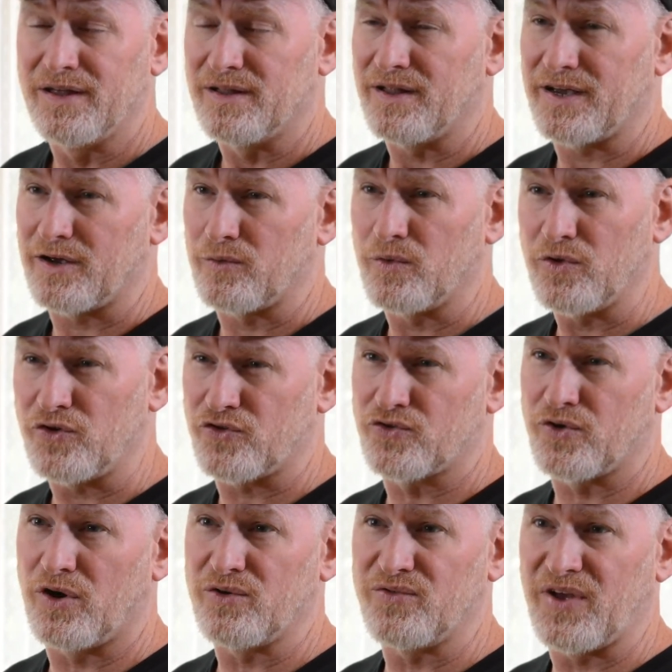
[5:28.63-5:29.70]
like a really
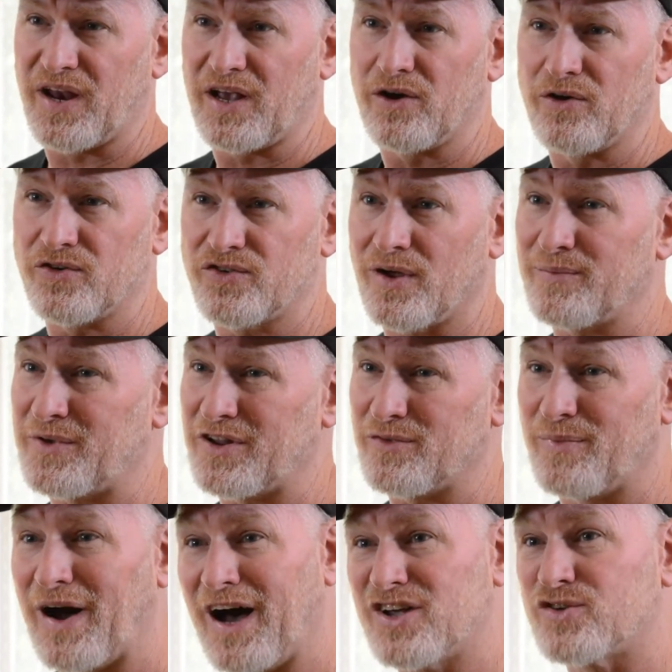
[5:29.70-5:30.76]
strong vinegar or something, it's
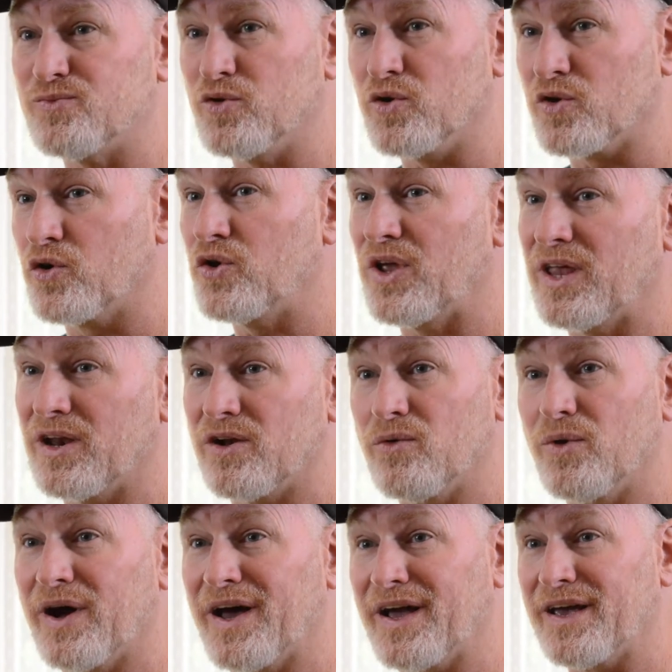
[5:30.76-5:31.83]
possible it could eat it
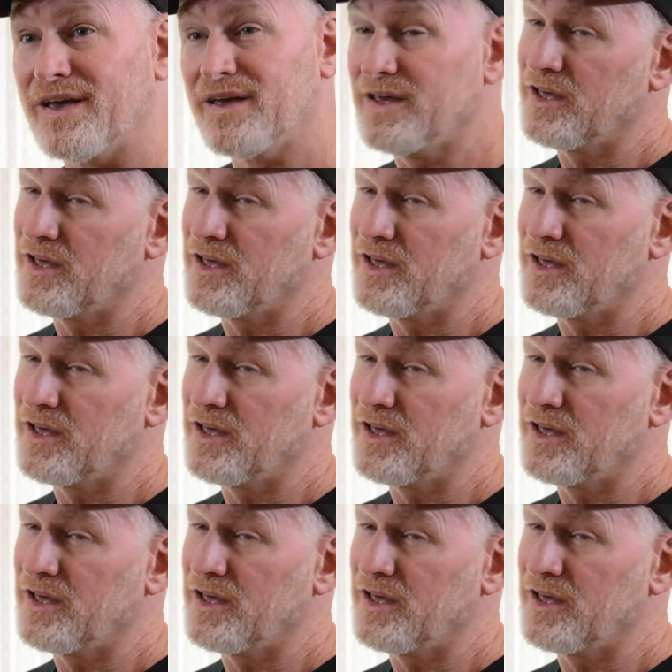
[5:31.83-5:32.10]
away.